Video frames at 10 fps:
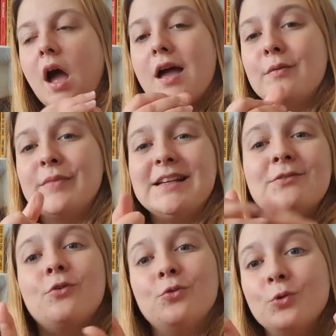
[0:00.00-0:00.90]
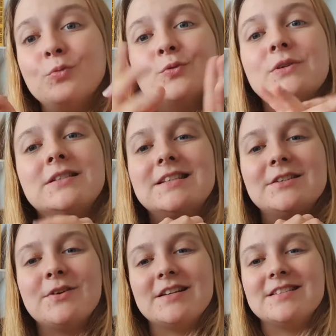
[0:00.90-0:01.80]
in normal
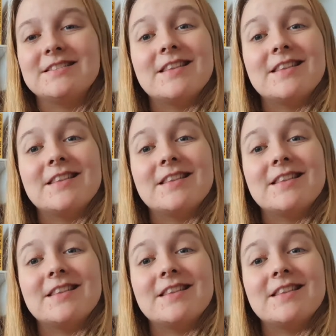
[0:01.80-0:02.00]
situations